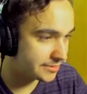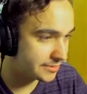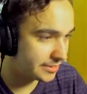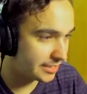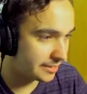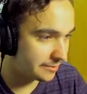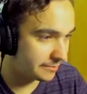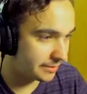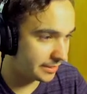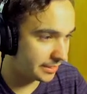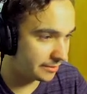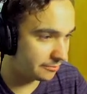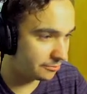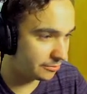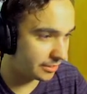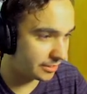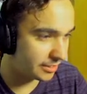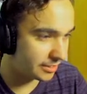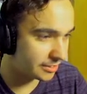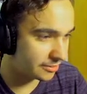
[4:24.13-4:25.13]
Yep, and
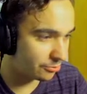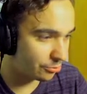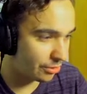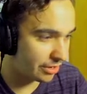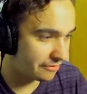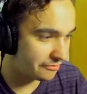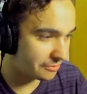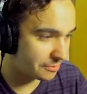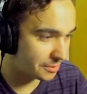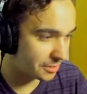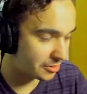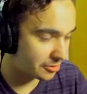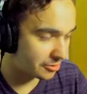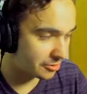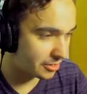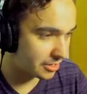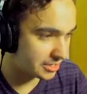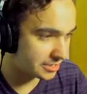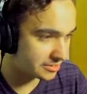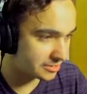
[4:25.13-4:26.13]
we're gonna wait from
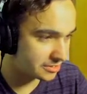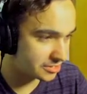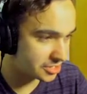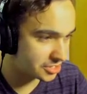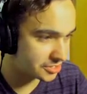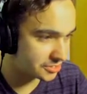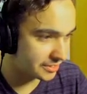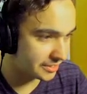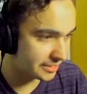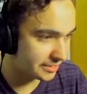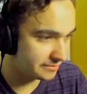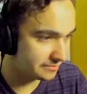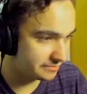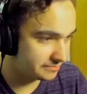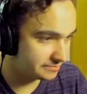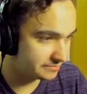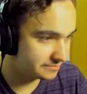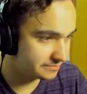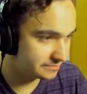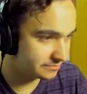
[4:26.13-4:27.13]
across the street.
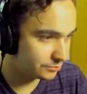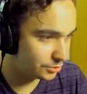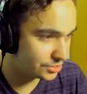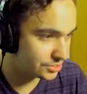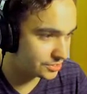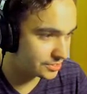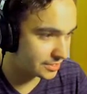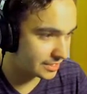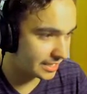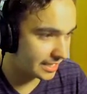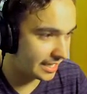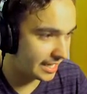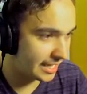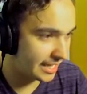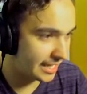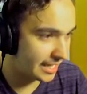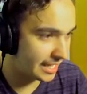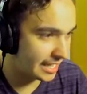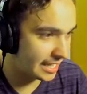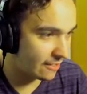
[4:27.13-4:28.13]
We're just gonna
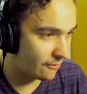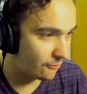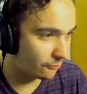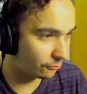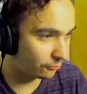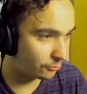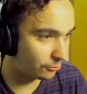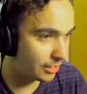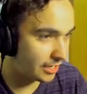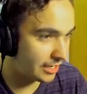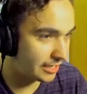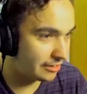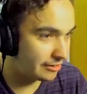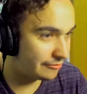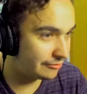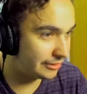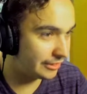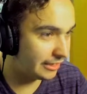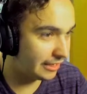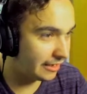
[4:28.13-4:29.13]
hang out right
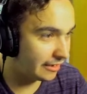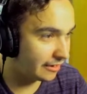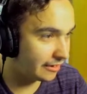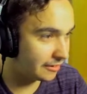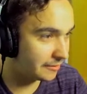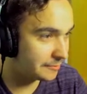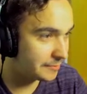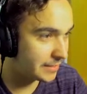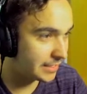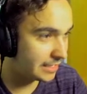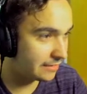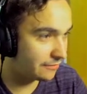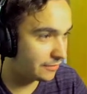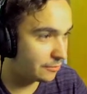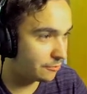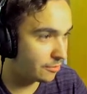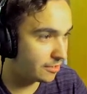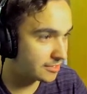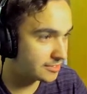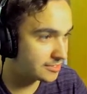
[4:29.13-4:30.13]
over here. And if he
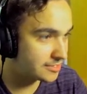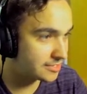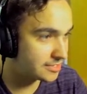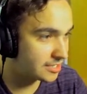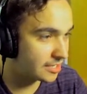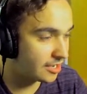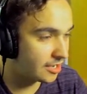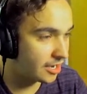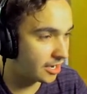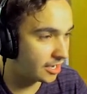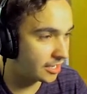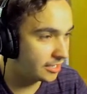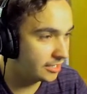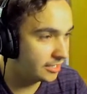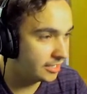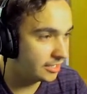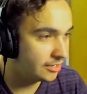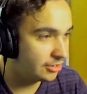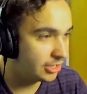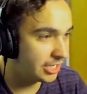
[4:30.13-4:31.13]
wants to talk,
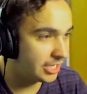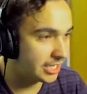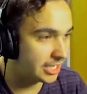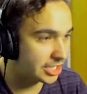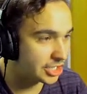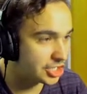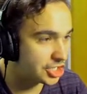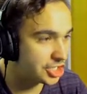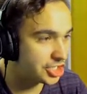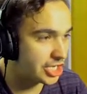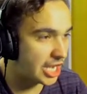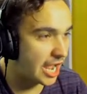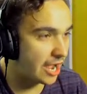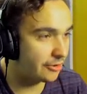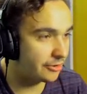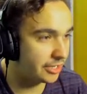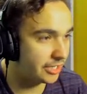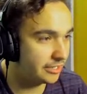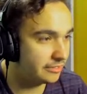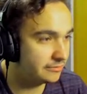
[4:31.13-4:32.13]
he can
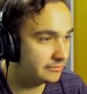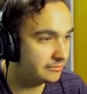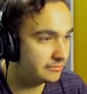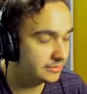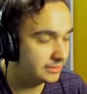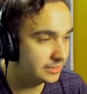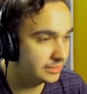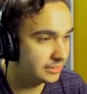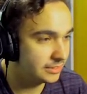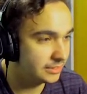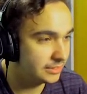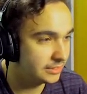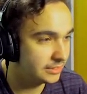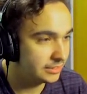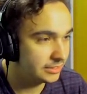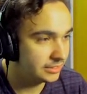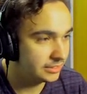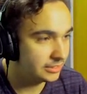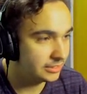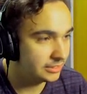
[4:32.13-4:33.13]
shout it.
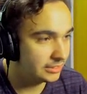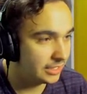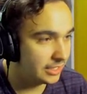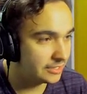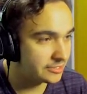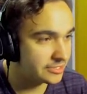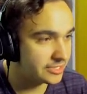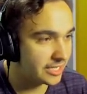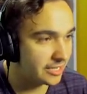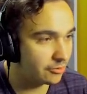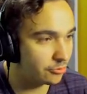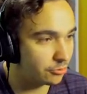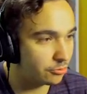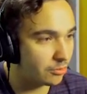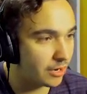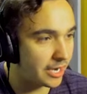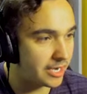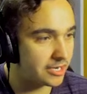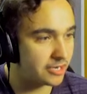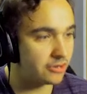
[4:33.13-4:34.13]
I'll stand
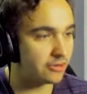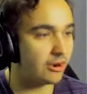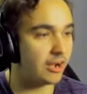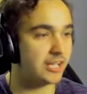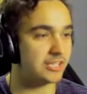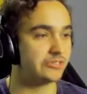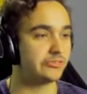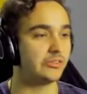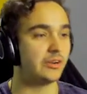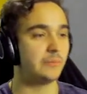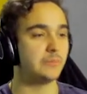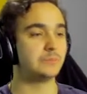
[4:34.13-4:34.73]
right across from him.